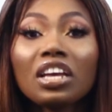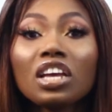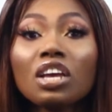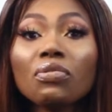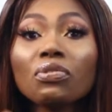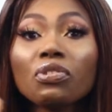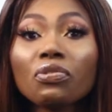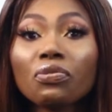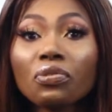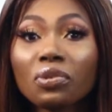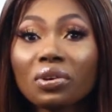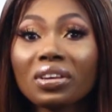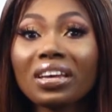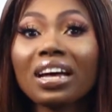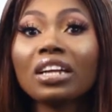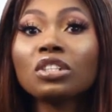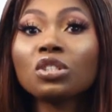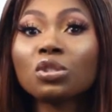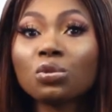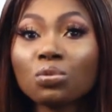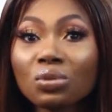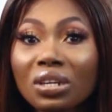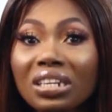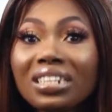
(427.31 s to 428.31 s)
If you feel you're
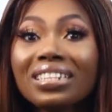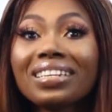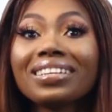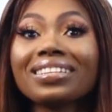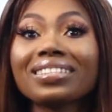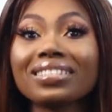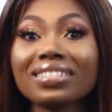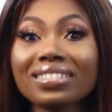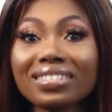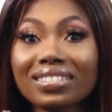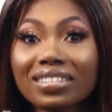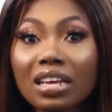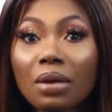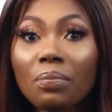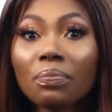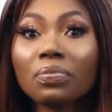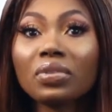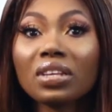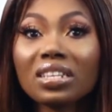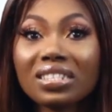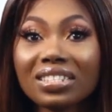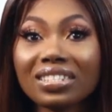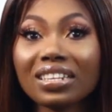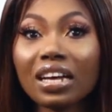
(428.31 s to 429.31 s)
doing the same
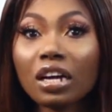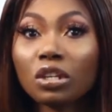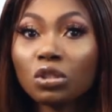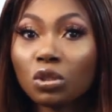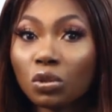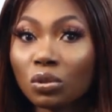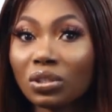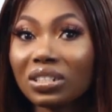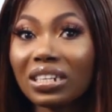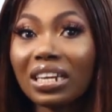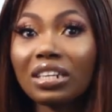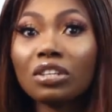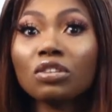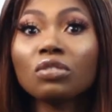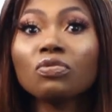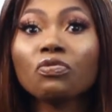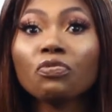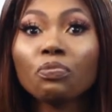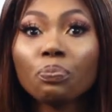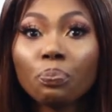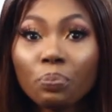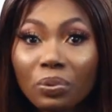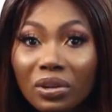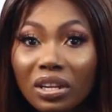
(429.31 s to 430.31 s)
things they are doing and you
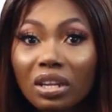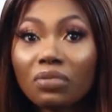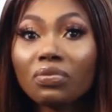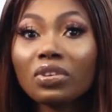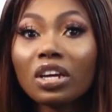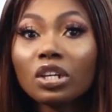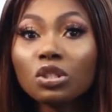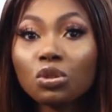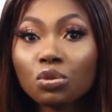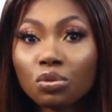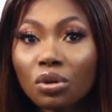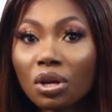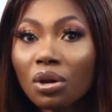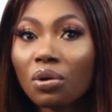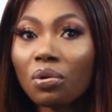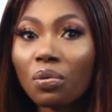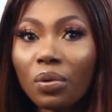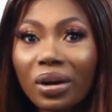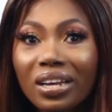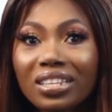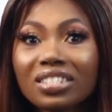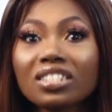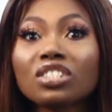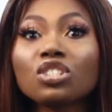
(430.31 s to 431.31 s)
believe you're doing
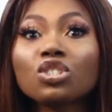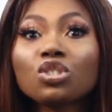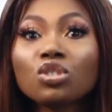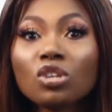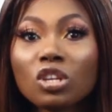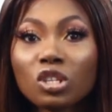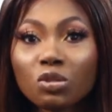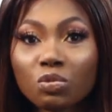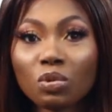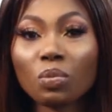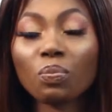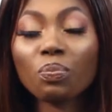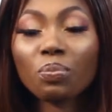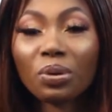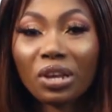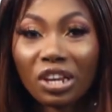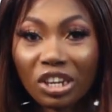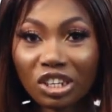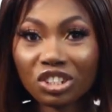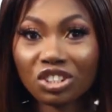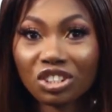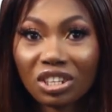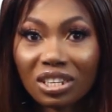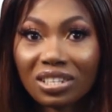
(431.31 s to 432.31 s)
right, just be
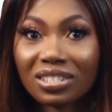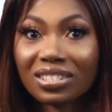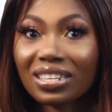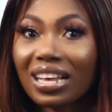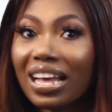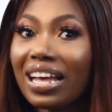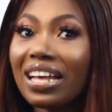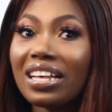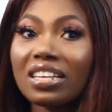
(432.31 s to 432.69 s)
patient.